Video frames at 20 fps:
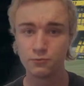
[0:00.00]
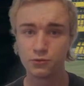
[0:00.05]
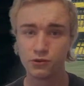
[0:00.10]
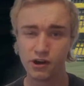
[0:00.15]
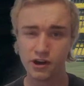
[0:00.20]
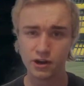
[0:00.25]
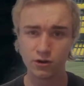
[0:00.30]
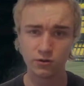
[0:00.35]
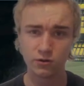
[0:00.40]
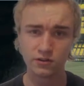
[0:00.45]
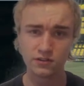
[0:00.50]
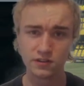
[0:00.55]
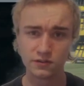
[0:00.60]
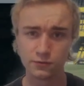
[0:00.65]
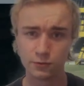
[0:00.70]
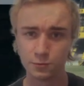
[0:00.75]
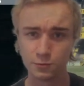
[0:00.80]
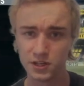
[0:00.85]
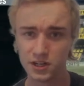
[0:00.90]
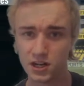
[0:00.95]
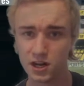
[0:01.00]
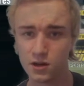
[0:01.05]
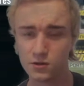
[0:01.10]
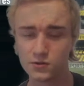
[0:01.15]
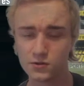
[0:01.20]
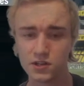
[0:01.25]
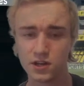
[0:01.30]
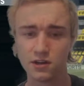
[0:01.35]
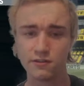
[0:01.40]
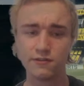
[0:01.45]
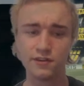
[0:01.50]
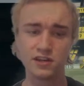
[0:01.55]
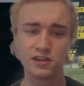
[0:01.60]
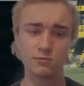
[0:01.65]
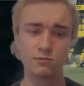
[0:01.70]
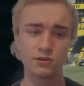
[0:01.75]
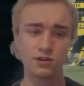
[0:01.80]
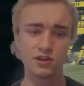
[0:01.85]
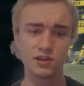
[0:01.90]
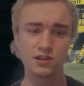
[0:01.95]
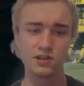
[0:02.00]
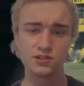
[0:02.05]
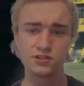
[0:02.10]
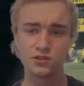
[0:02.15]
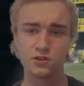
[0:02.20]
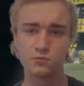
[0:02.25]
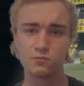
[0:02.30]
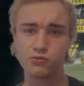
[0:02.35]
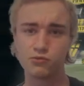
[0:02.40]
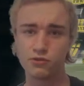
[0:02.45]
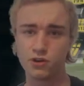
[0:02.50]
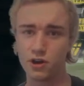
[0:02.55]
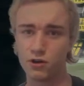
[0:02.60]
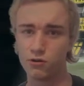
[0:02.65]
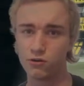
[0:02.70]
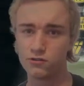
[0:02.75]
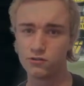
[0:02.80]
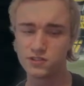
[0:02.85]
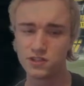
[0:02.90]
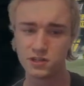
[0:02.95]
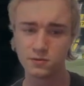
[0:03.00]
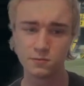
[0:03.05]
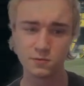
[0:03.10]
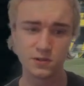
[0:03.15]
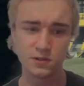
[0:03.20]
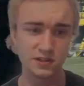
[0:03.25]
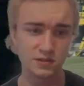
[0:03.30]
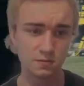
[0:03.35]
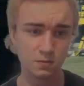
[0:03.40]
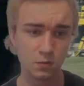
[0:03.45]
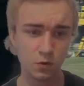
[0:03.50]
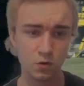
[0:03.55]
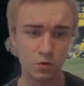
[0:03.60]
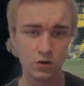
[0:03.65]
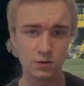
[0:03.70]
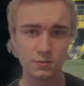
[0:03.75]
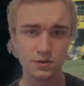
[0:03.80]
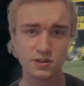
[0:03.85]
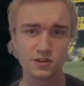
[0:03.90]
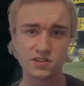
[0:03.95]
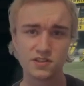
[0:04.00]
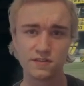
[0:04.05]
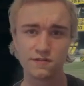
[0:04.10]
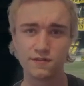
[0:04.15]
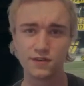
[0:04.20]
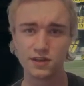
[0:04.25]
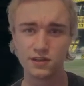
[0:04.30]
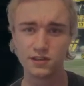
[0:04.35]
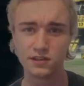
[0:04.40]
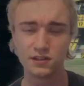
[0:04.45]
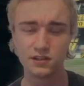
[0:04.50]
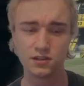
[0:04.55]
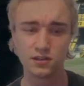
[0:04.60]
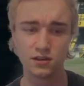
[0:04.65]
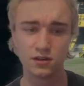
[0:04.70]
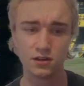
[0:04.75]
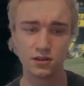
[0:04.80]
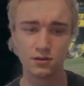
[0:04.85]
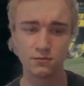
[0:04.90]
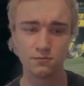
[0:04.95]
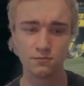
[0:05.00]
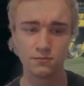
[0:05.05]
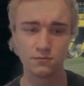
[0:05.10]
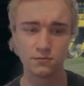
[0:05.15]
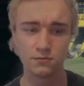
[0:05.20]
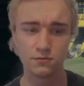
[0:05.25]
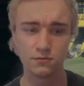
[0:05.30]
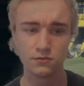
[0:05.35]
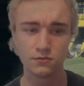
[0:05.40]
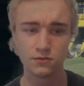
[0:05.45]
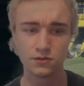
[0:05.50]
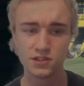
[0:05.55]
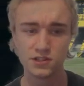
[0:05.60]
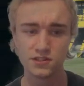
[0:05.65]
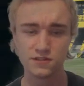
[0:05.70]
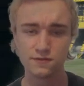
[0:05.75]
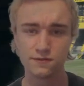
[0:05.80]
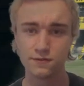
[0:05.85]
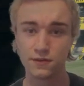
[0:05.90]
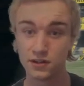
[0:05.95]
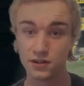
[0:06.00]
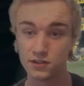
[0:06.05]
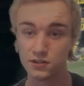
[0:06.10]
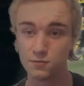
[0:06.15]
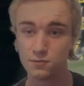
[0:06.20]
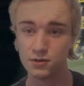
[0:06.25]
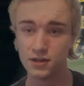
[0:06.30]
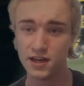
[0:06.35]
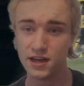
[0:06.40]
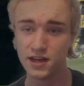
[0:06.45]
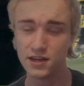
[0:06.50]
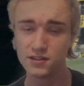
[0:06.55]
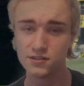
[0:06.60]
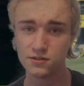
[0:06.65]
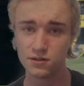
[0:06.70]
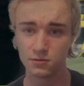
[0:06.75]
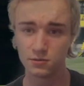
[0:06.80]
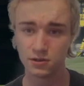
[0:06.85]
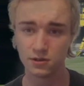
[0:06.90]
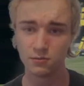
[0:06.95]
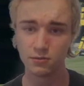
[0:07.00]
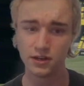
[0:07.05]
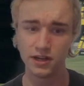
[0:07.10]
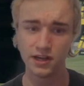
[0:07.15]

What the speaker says: priority for me now. So I think I'm gonna start prioritizing it more because I think it's fun to play it. So I'm gonna